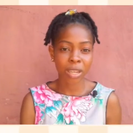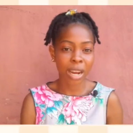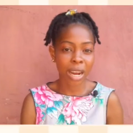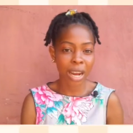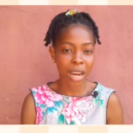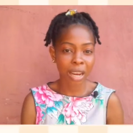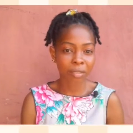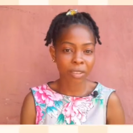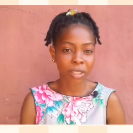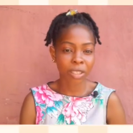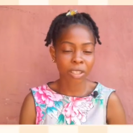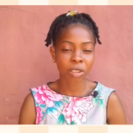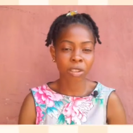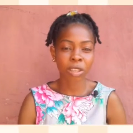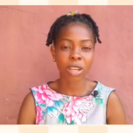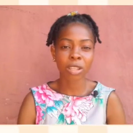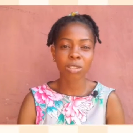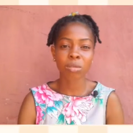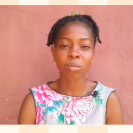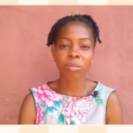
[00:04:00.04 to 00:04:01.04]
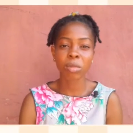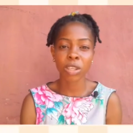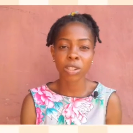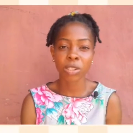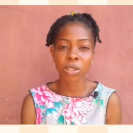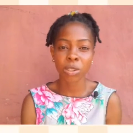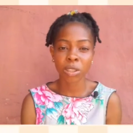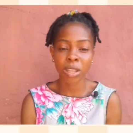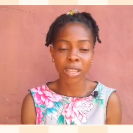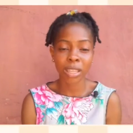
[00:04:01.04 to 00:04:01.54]
having in order to make sure
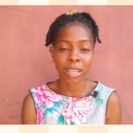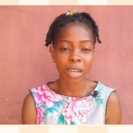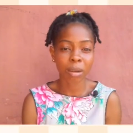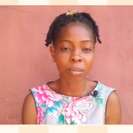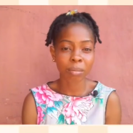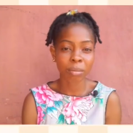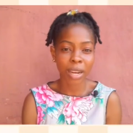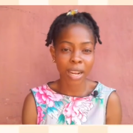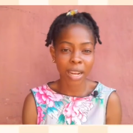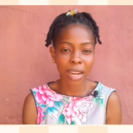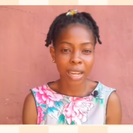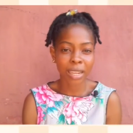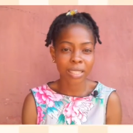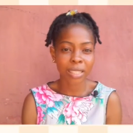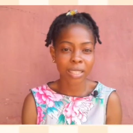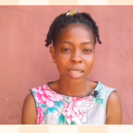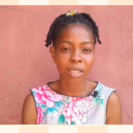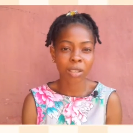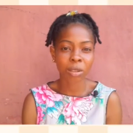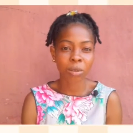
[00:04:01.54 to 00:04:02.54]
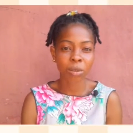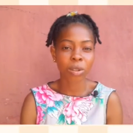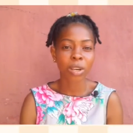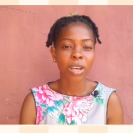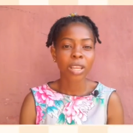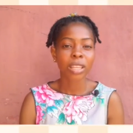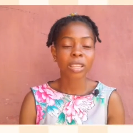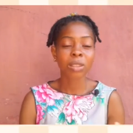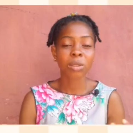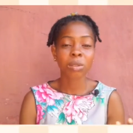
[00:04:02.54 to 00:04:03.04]
that they are balanced and they
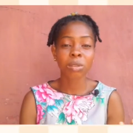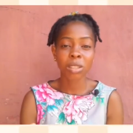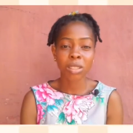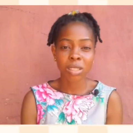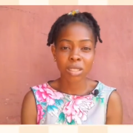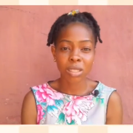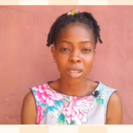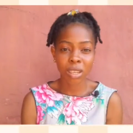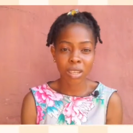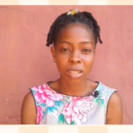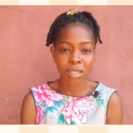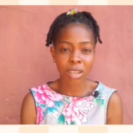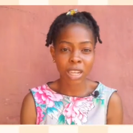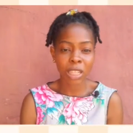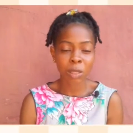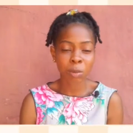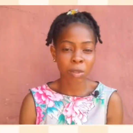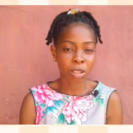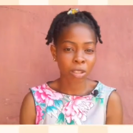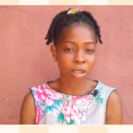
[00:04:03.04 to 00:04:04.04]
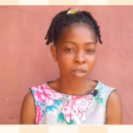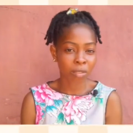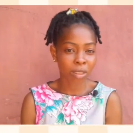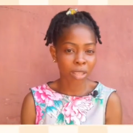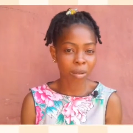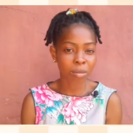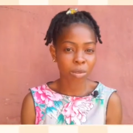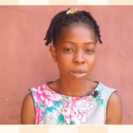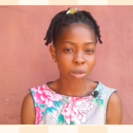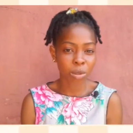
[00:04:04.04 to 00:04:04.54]
do the things that are expected of them
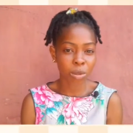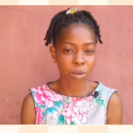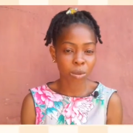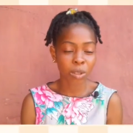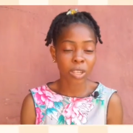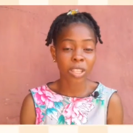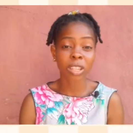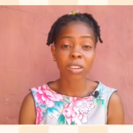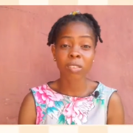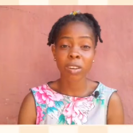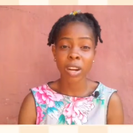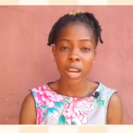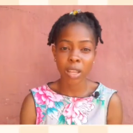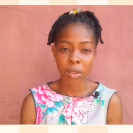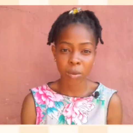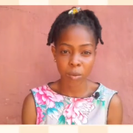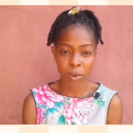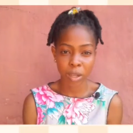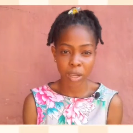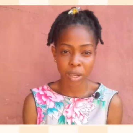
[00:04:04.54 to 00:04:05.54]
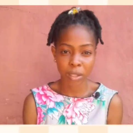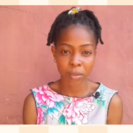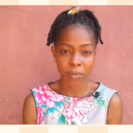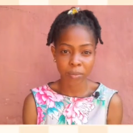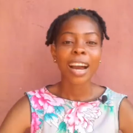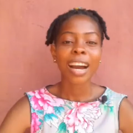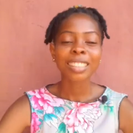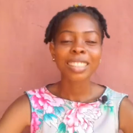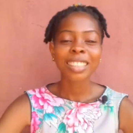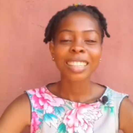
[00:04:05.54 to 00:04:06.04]
to do in the right way. The
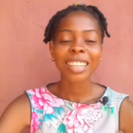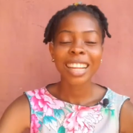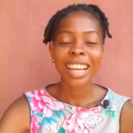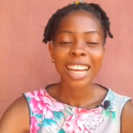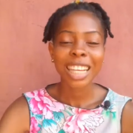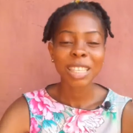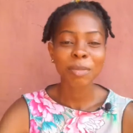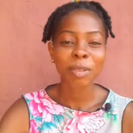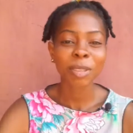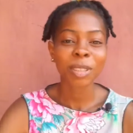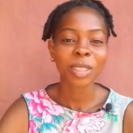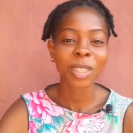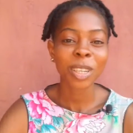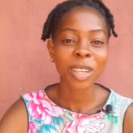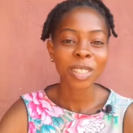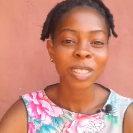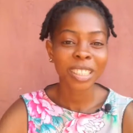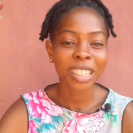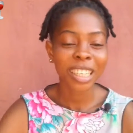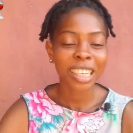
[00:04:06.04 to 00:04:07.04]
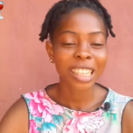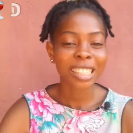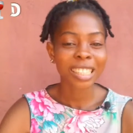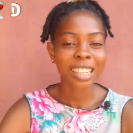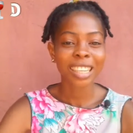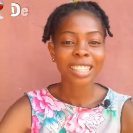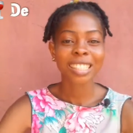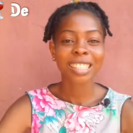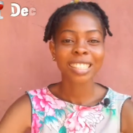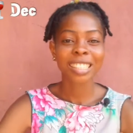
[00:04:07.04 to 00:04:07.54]
last but not the least is
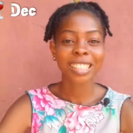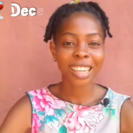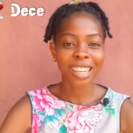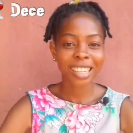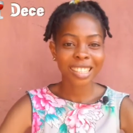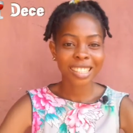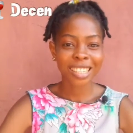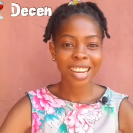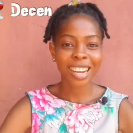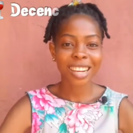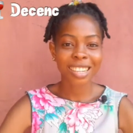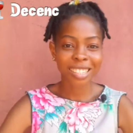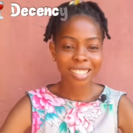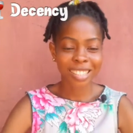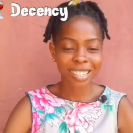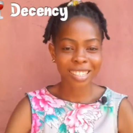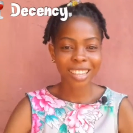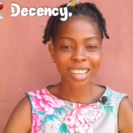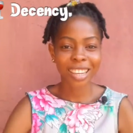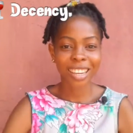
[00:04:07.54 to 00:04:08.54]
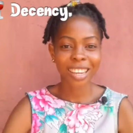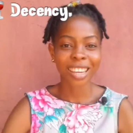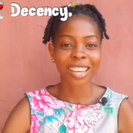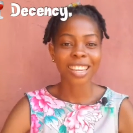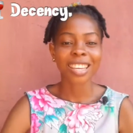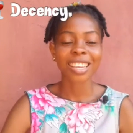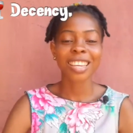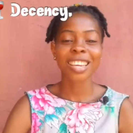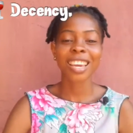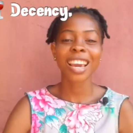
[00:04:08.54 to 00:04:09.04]
decency.
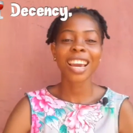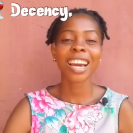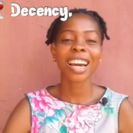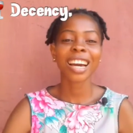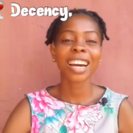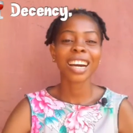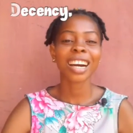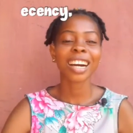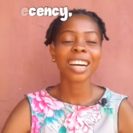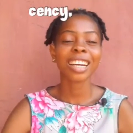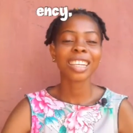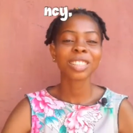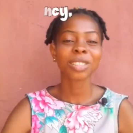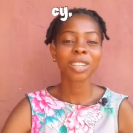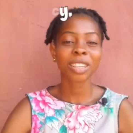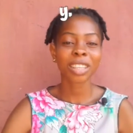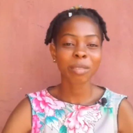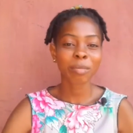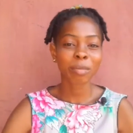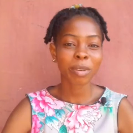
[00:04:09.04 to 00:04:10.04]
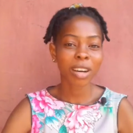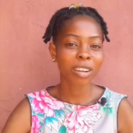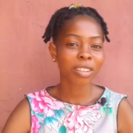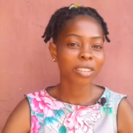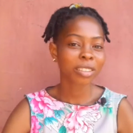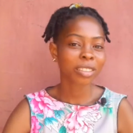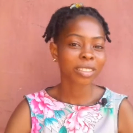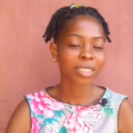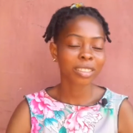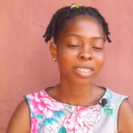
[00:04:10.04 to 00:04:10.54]
Yeah, I talked about
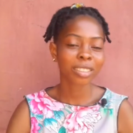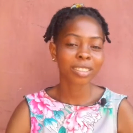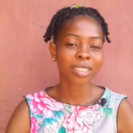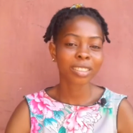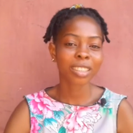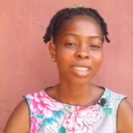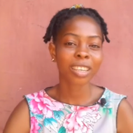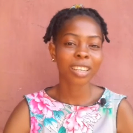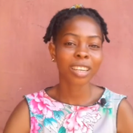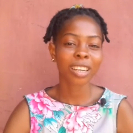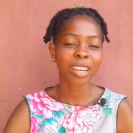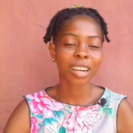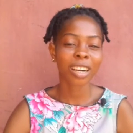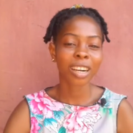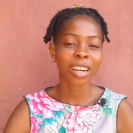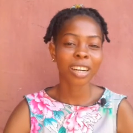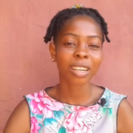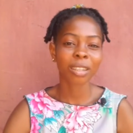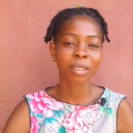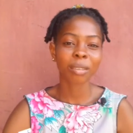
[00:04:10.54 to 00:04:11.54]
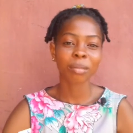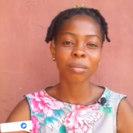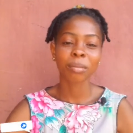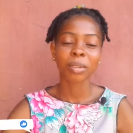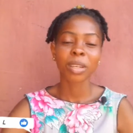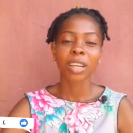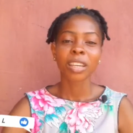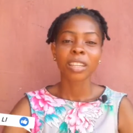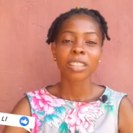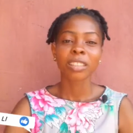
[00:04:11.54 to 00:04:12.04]
decency,
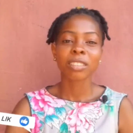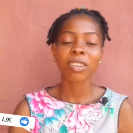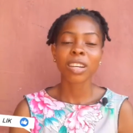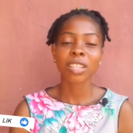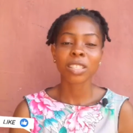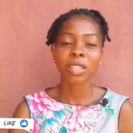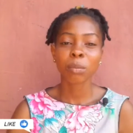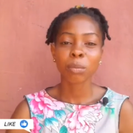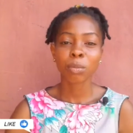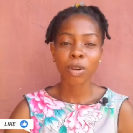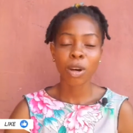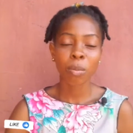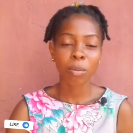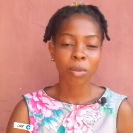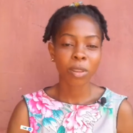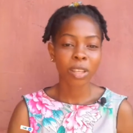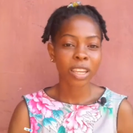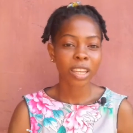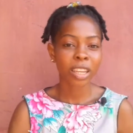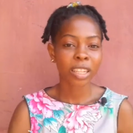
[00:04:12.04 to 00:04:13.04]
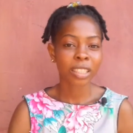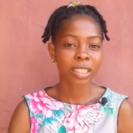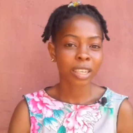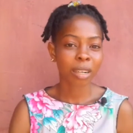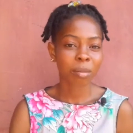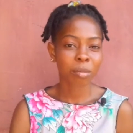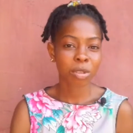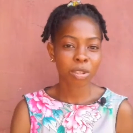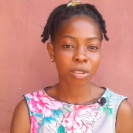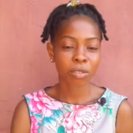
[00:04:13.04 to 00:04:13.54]
dressing properly in terms of